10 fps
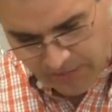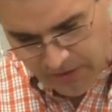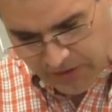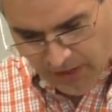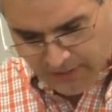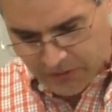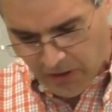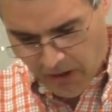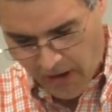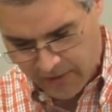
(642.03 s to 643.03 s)
feels like
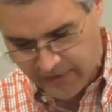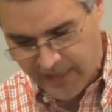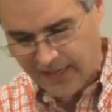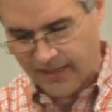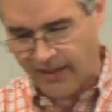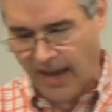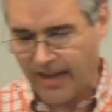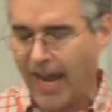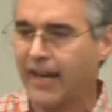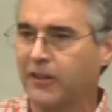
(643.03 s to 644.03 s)
John needed
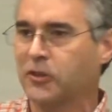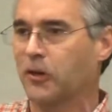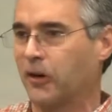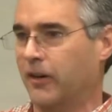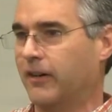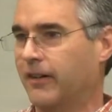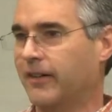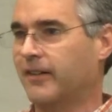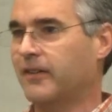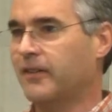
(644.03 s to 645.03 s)
an editor
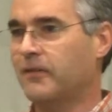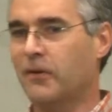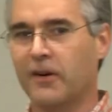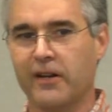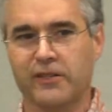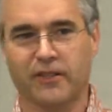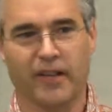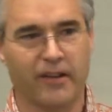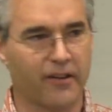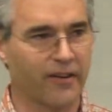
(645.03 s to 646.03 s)
for his
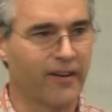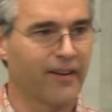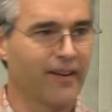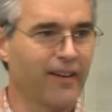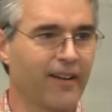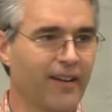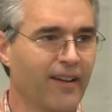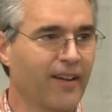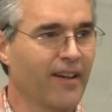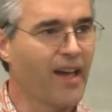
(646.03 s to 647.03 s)
letter.
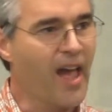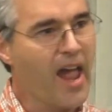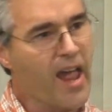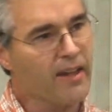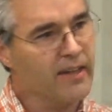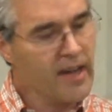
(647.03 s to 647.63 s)
And